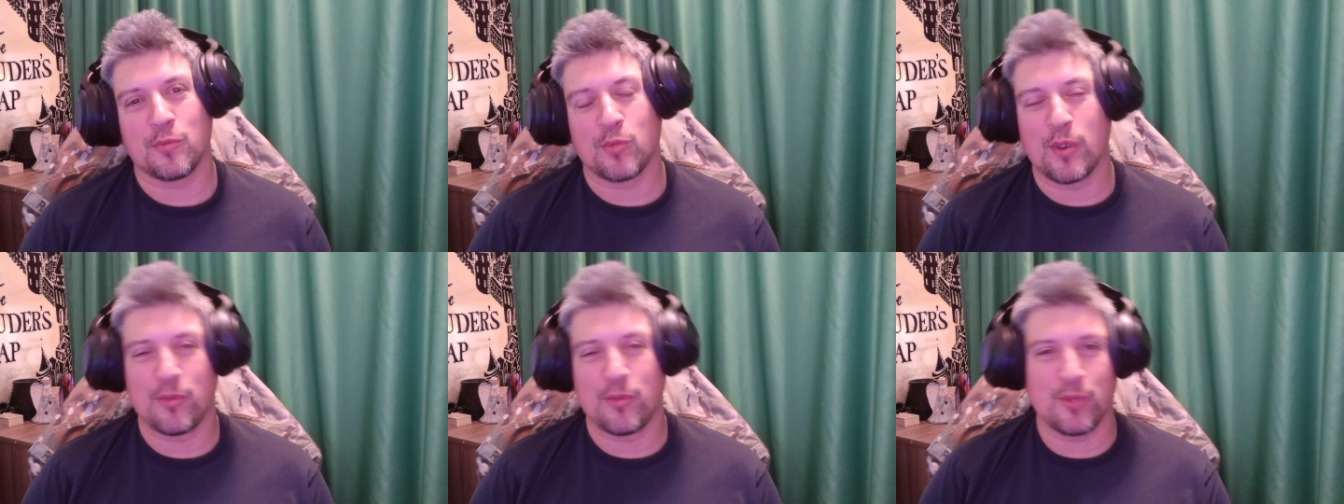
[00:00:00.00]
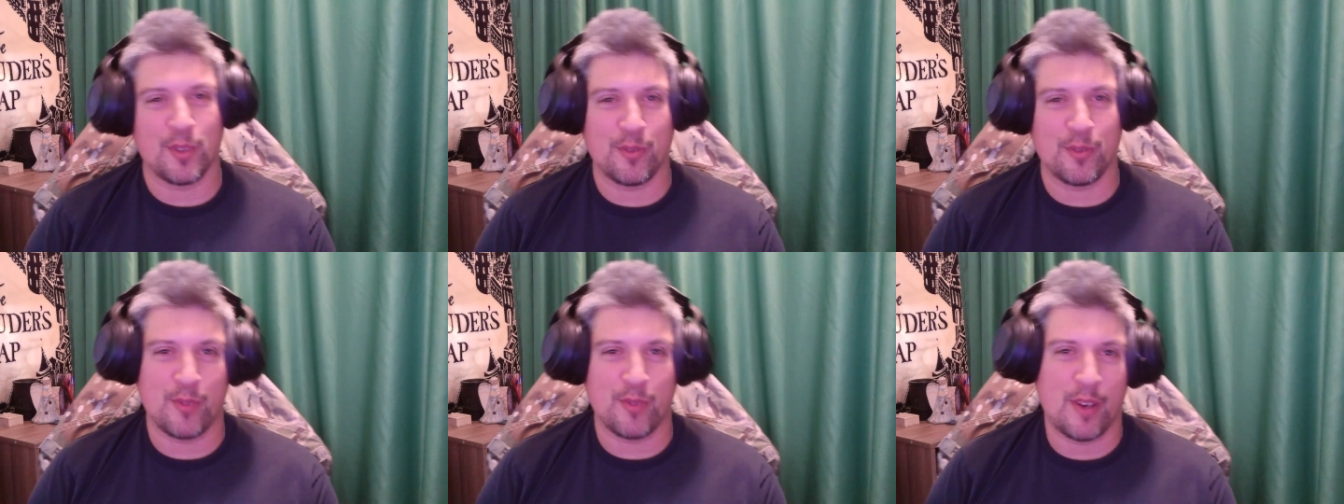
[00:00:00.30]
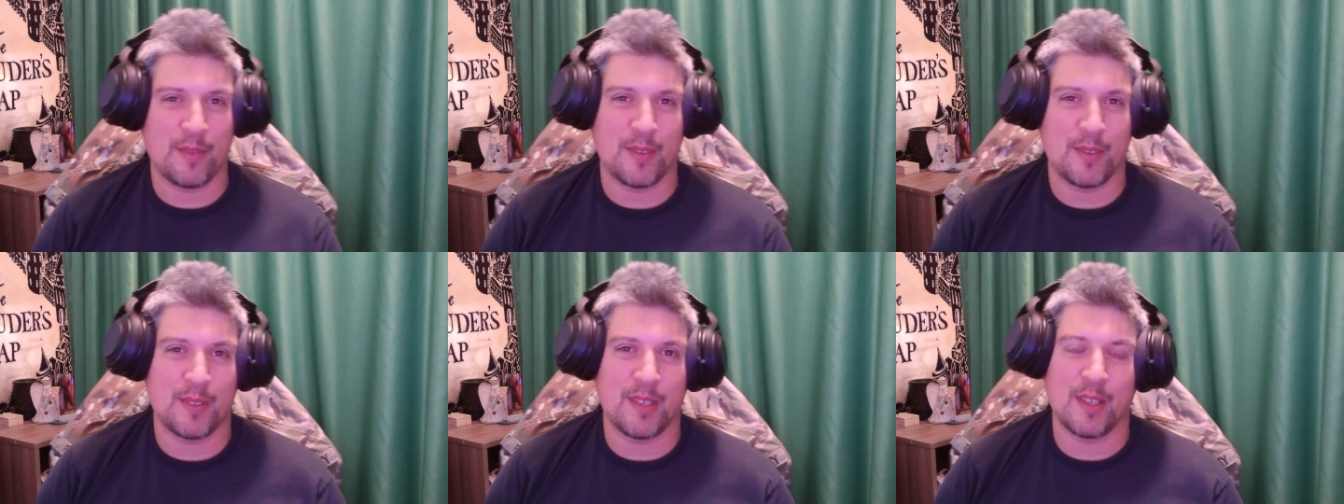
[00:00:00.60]
roughly
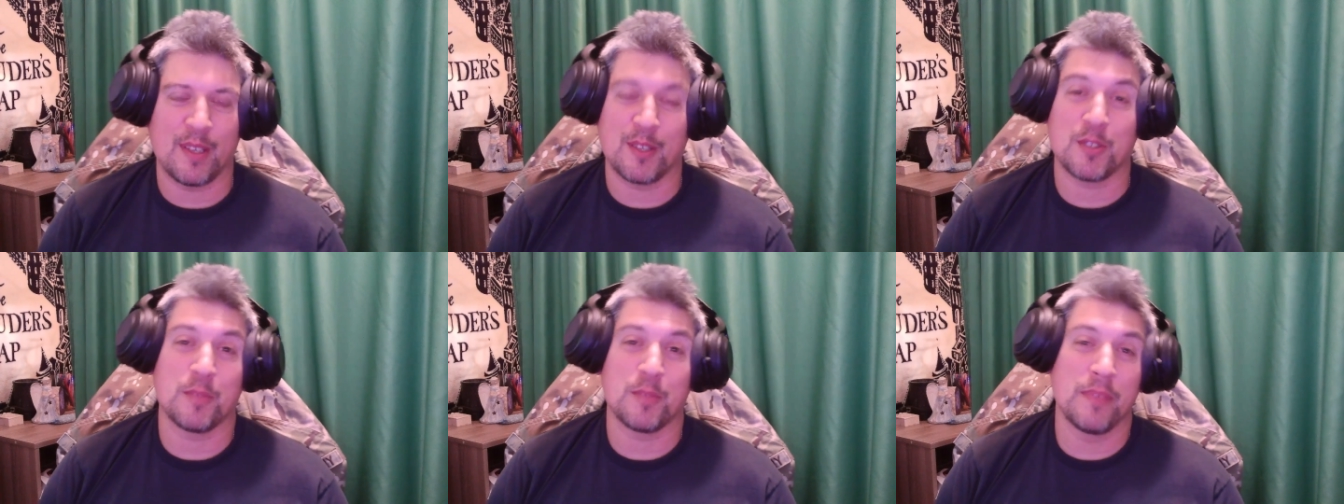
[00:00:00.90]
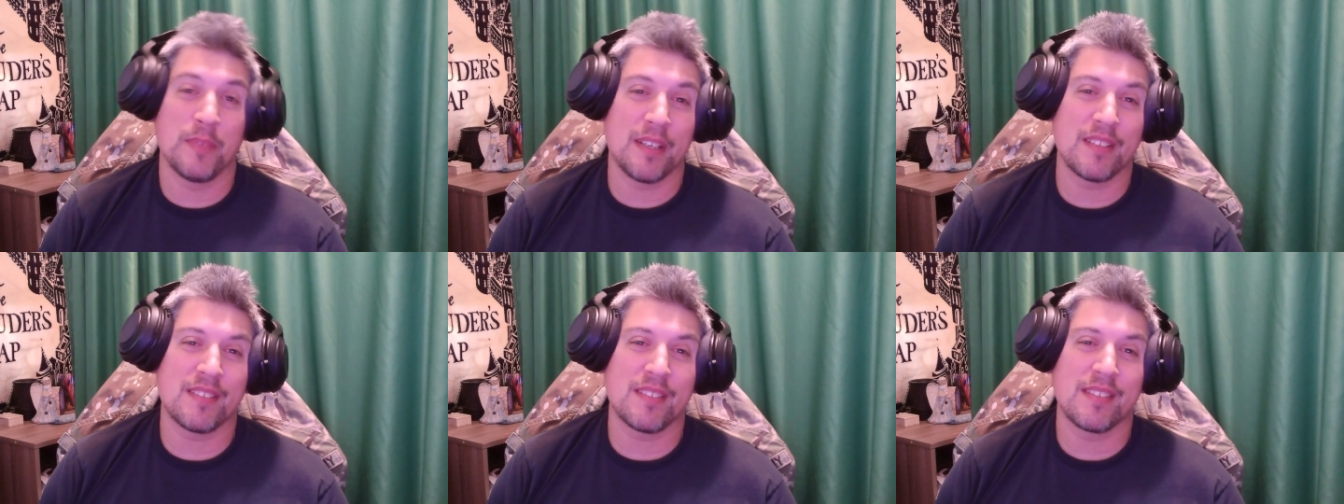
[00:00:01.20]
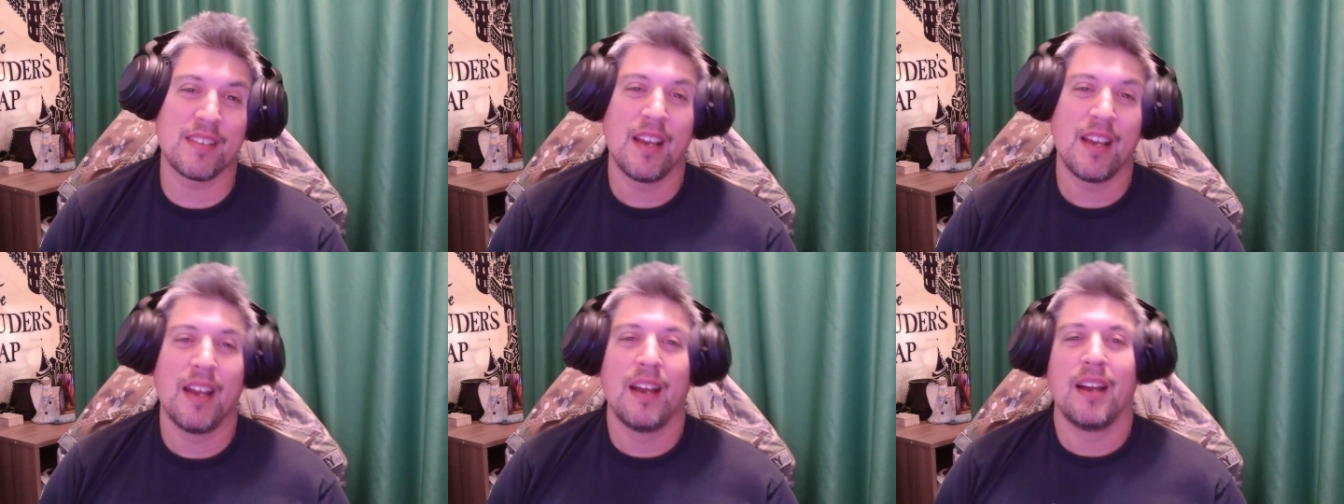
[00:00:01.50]
5 to 10-ish
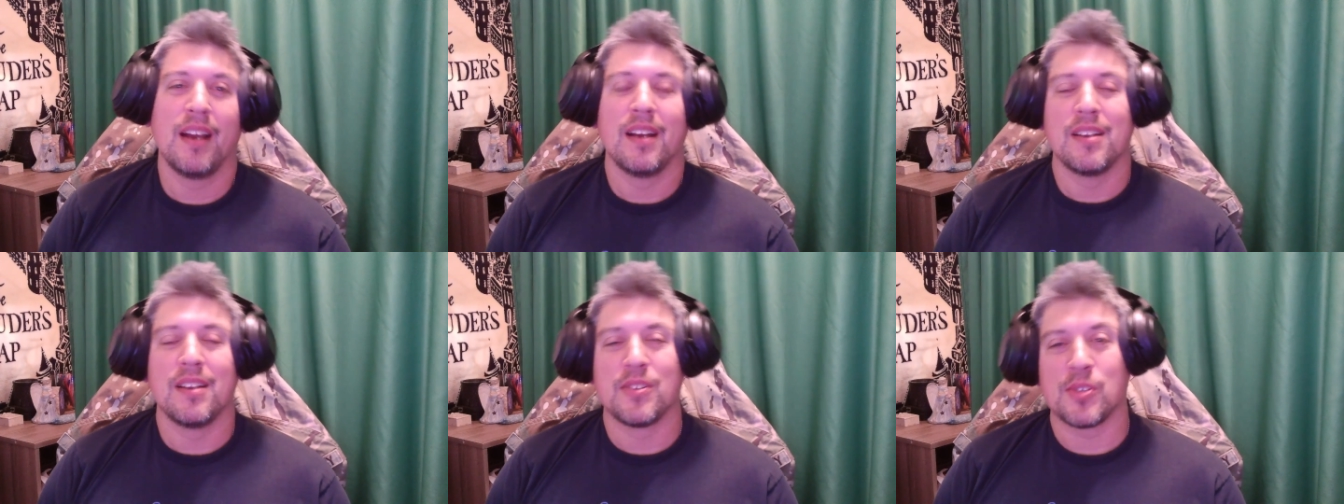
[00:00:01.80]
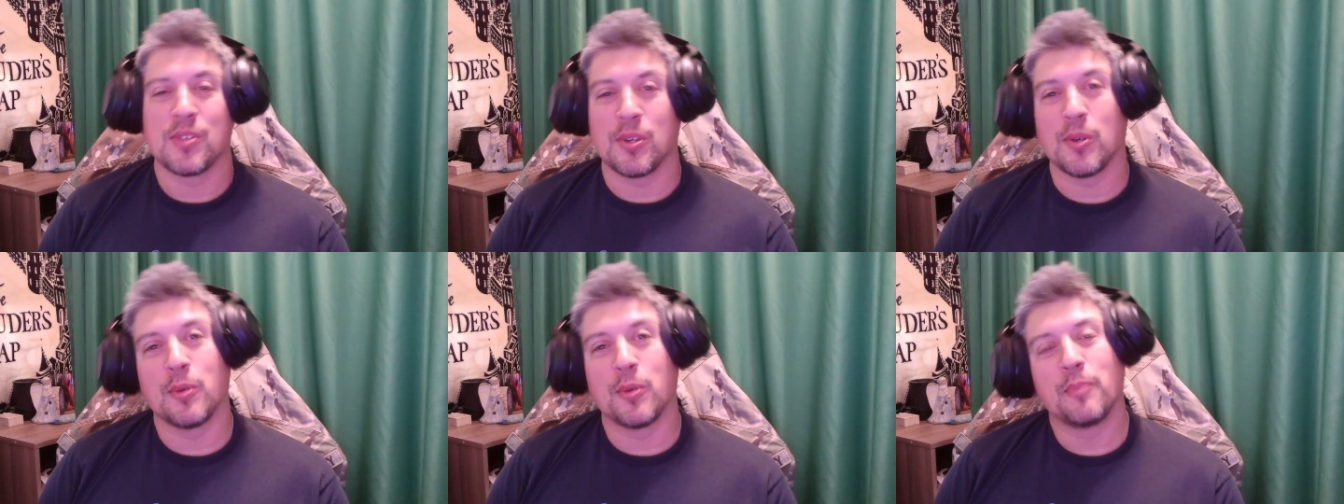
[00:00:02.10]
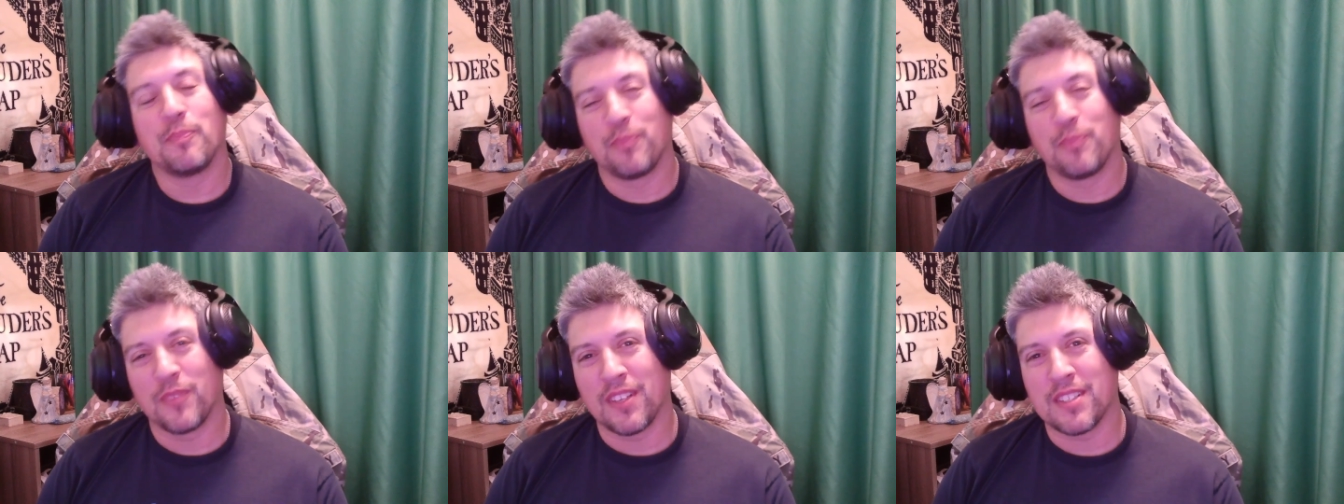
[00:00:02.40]
minutes. So
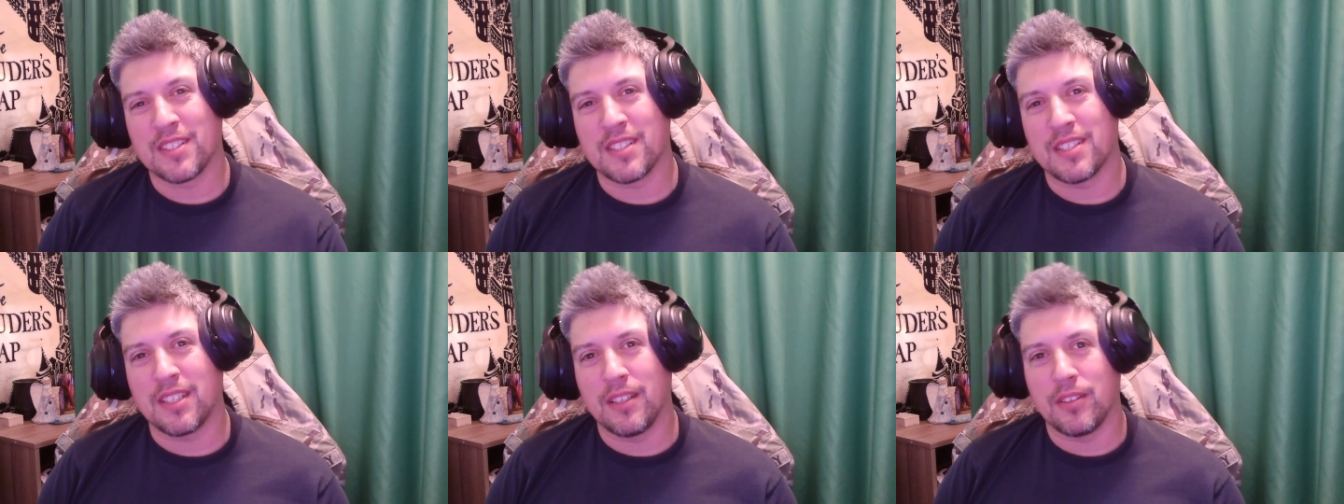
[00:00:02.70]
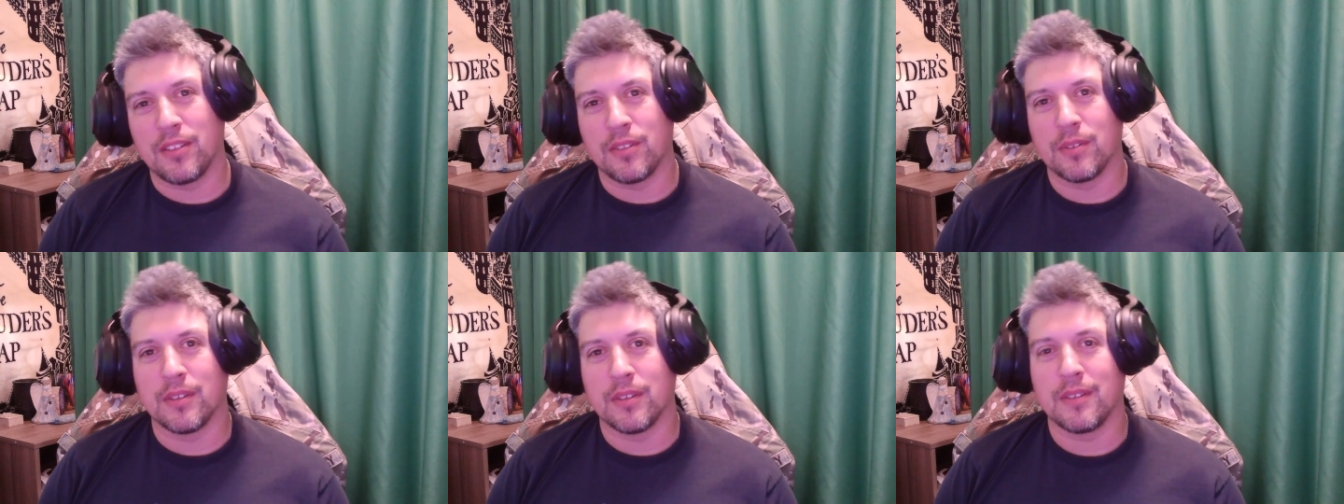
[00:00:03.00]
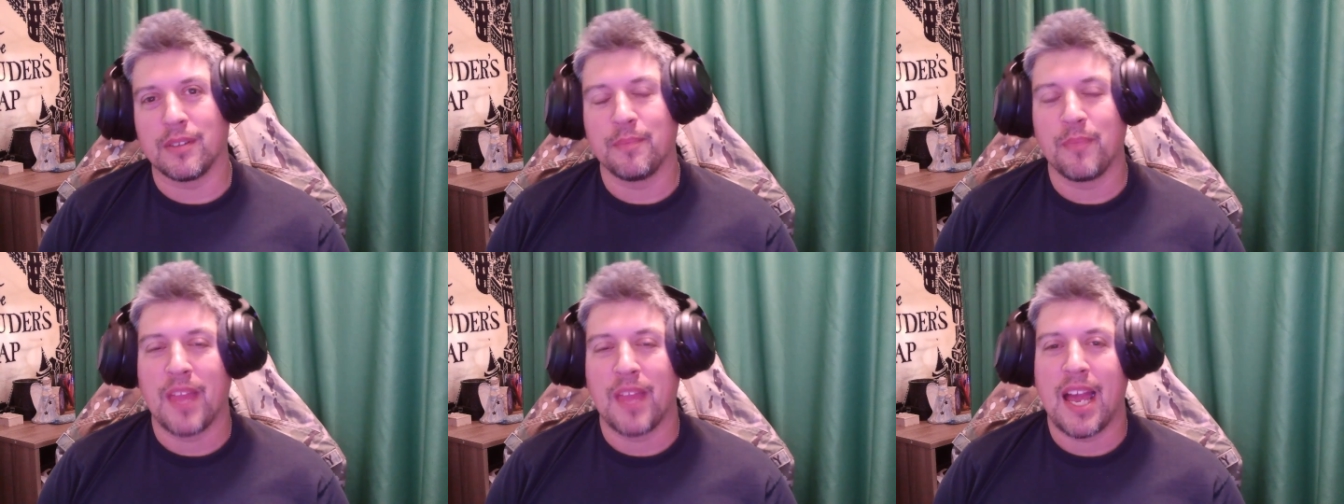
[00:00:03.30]
let's get into it.